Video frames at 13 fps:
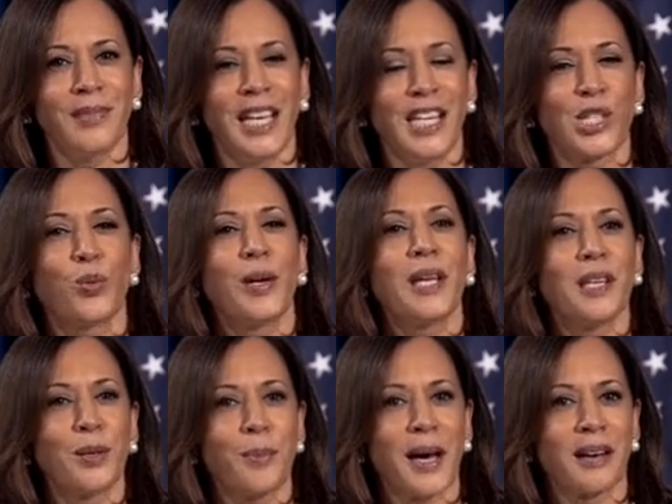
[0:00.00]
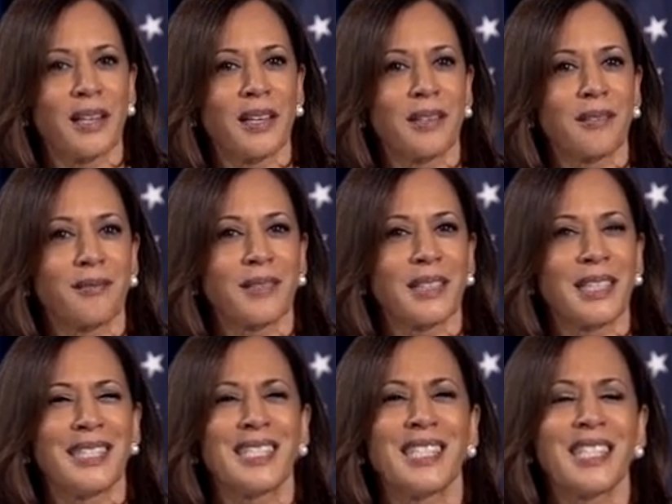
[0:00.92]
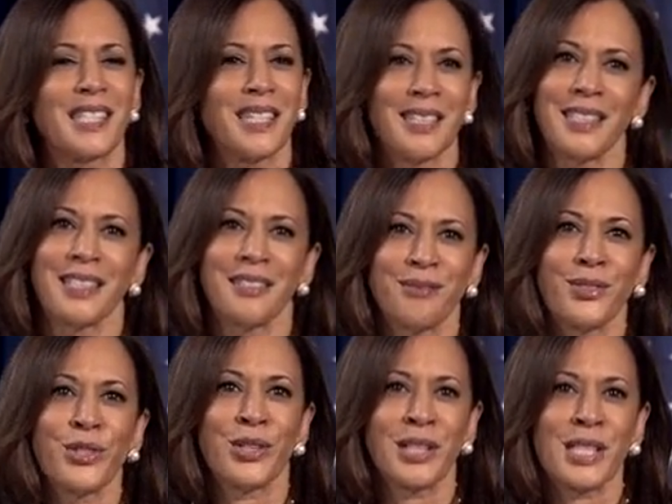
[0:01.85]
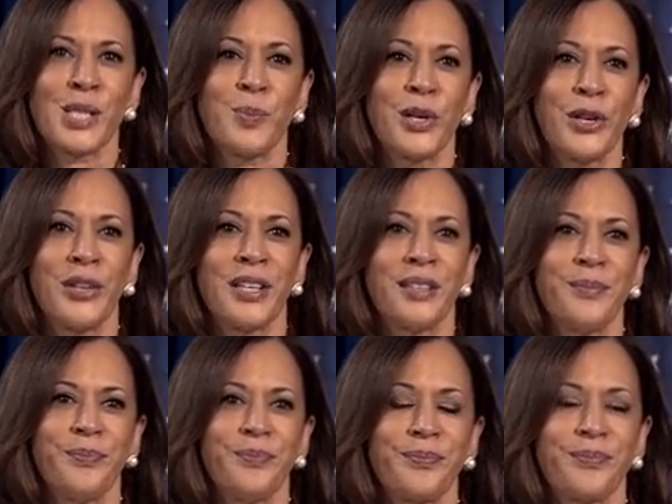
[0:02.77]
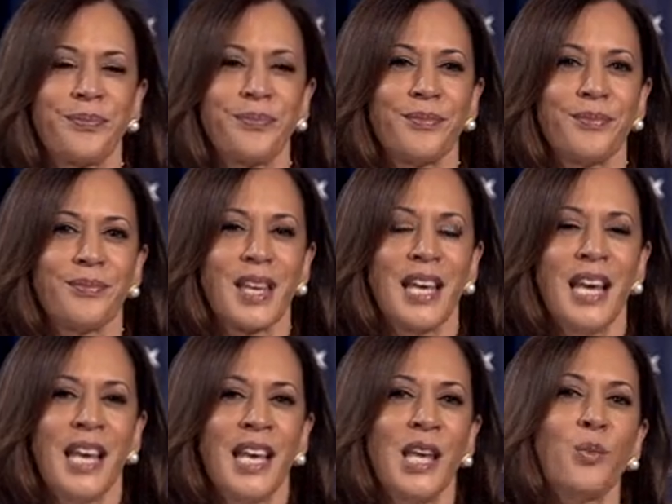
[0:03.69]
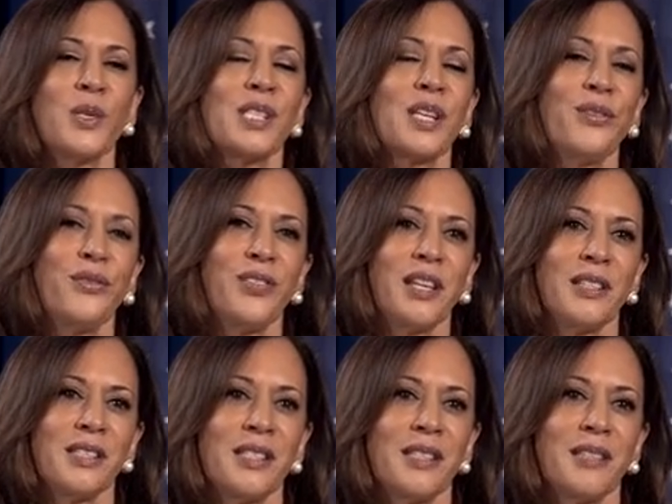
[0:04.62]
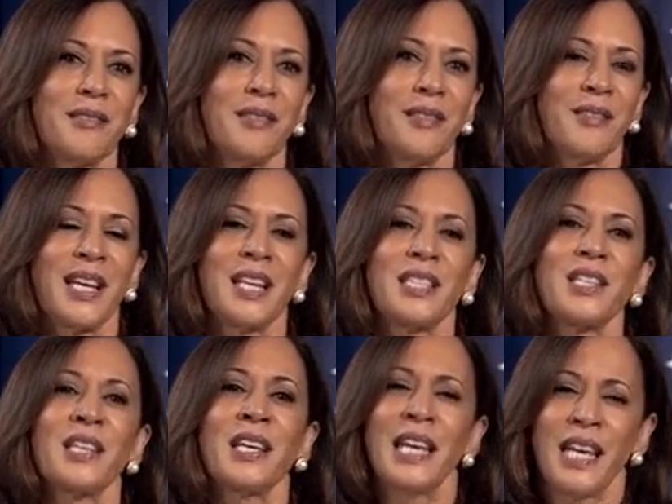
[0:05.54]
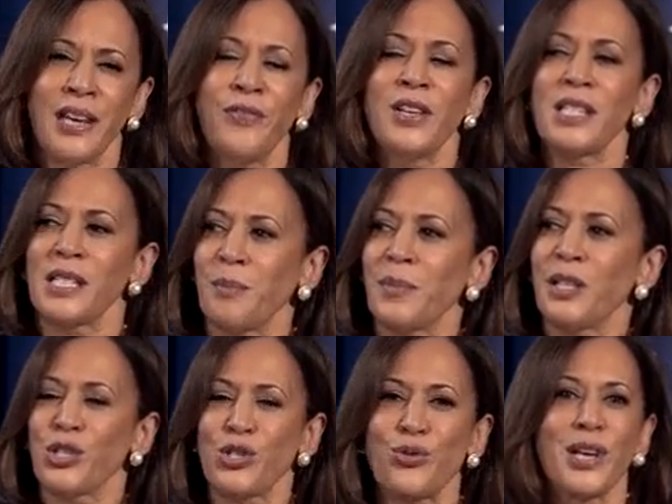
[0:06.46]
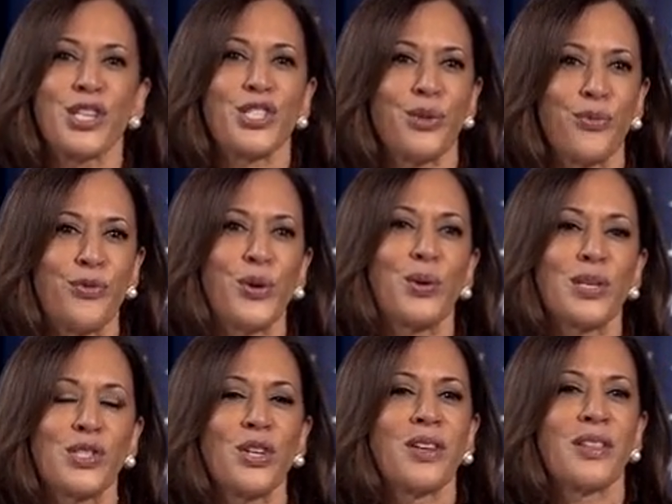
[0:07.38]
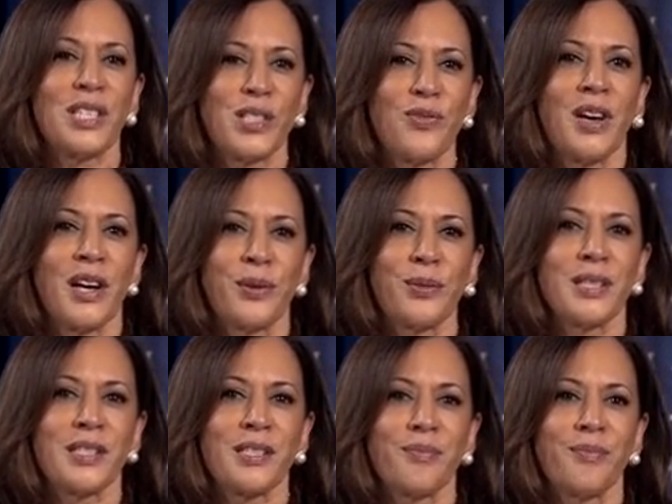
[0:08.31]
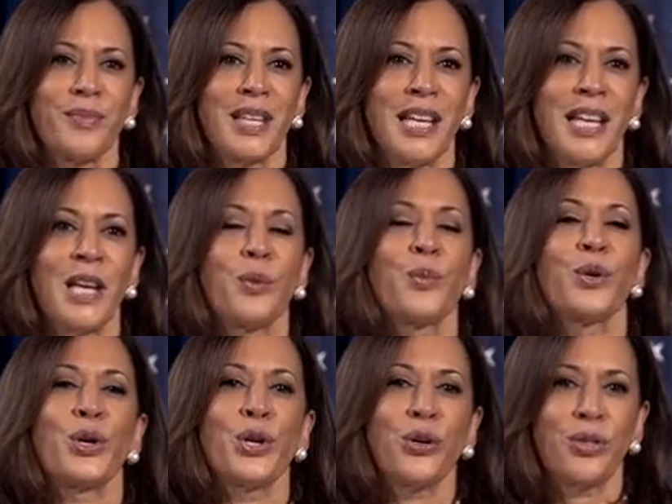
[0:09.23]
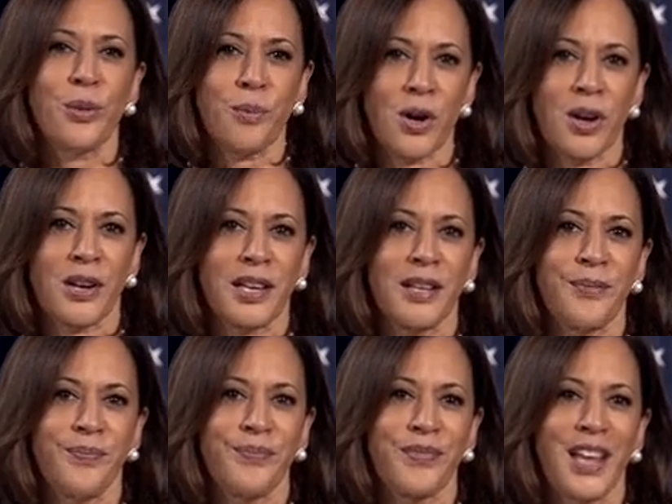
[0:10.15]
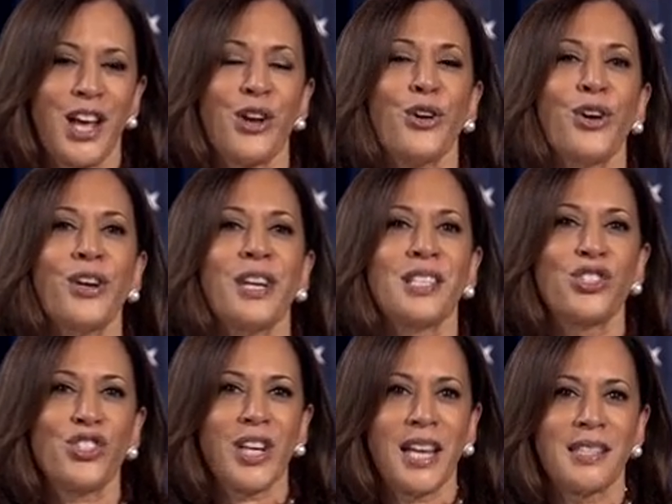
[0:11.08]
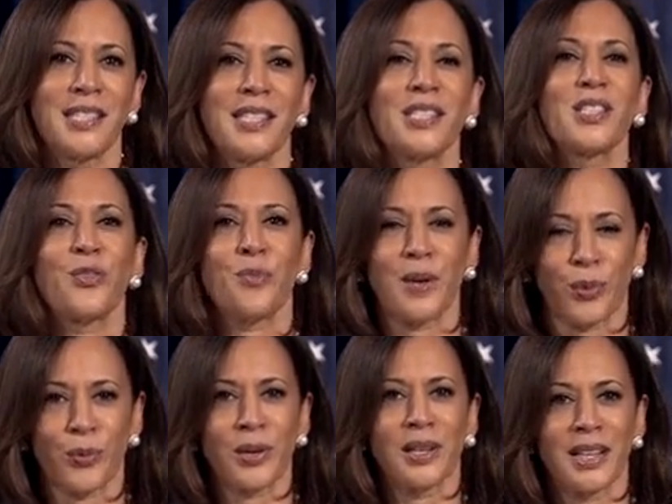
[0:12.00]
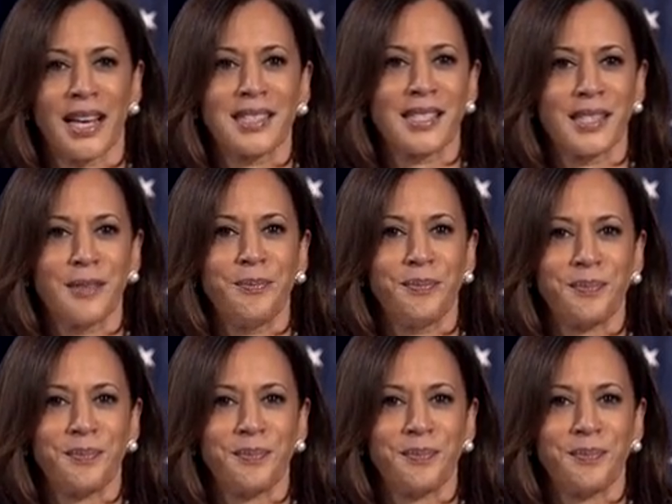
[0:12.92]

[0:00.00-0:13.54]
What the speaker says: He tweeted about it consistently during this period. He was convinced that if his administration focused on this virus, it would hurt the market and hurt his chances of being reelected.